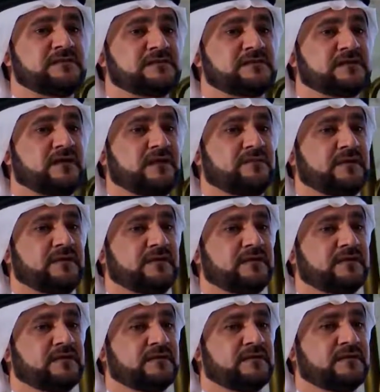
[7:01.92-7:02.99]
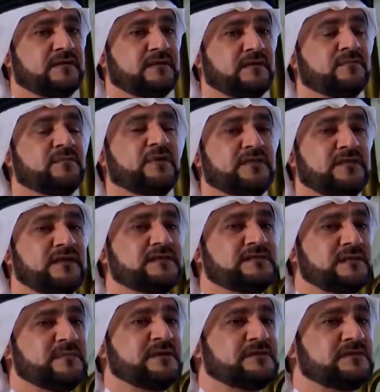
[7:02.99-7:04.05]
is going to be, but there is
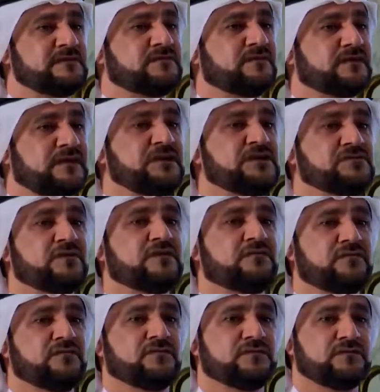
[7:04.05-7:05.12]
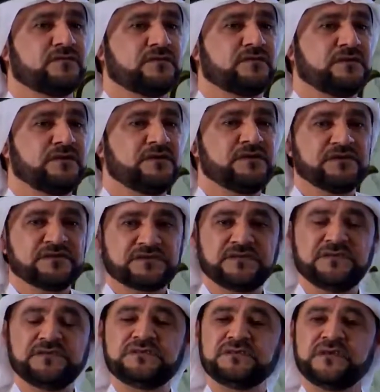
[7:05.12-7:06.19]
a message for each one of you.
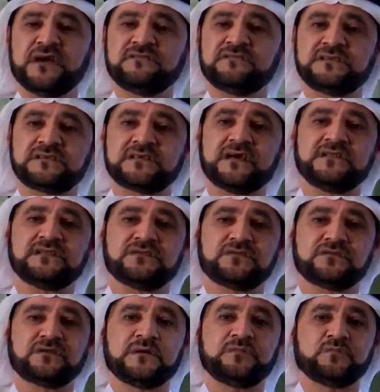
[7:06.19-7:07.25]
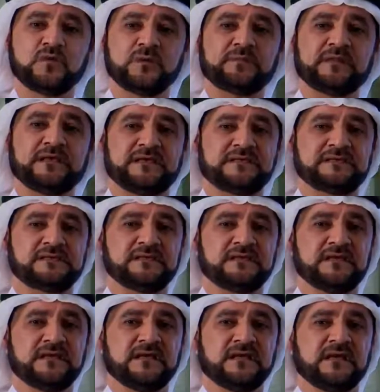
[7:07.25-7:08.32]
Since you have decided to come to a place
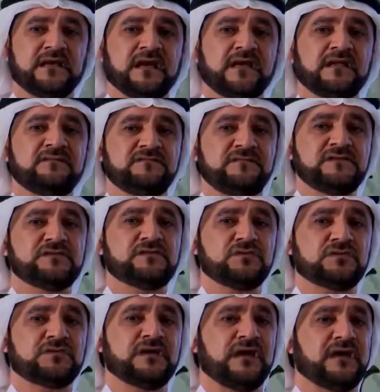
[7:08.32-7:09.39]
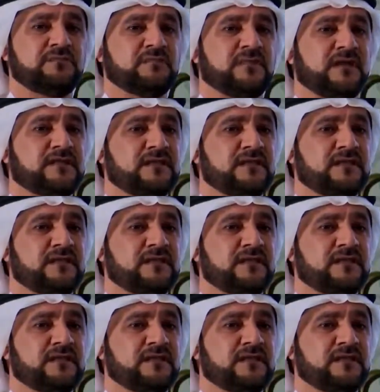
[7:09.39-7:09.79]
and invest your time and the